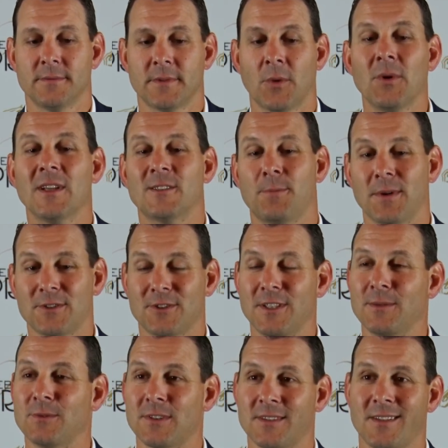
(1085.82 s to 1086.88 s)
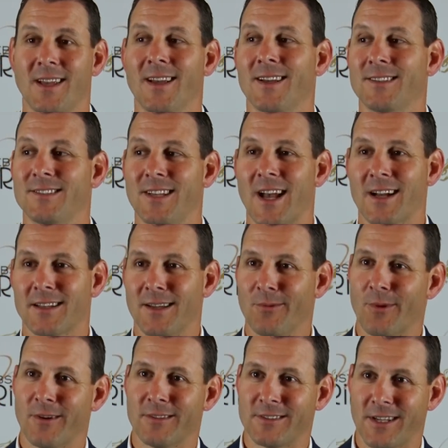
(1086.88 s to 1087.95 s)
We need special teams to stay exactly
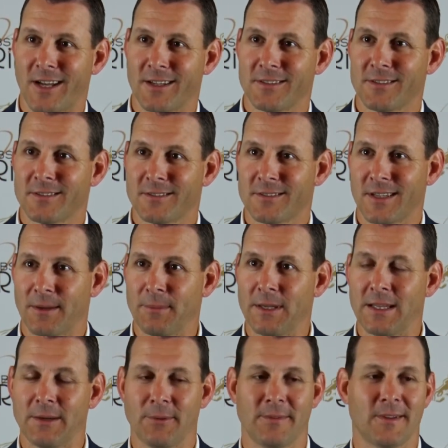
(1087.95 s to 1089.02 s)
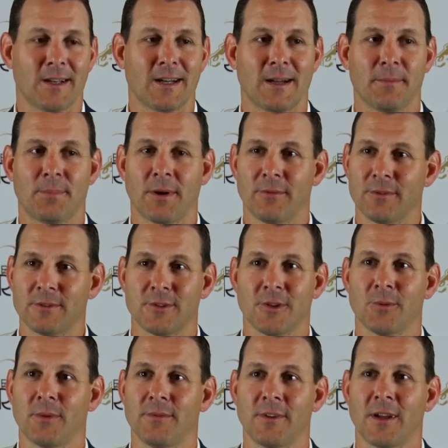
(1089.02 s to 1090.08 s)
where it's at. I mean, we've done it on punt
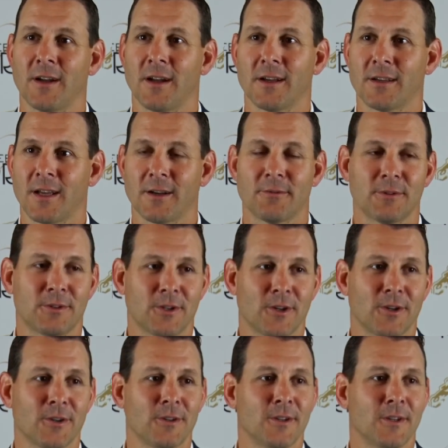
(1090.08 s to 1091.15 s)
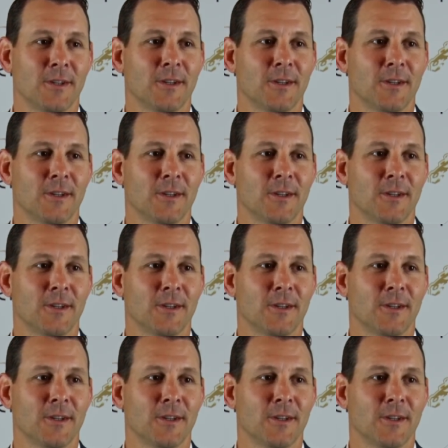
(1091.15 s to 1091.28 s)
return. We've done it on kick return.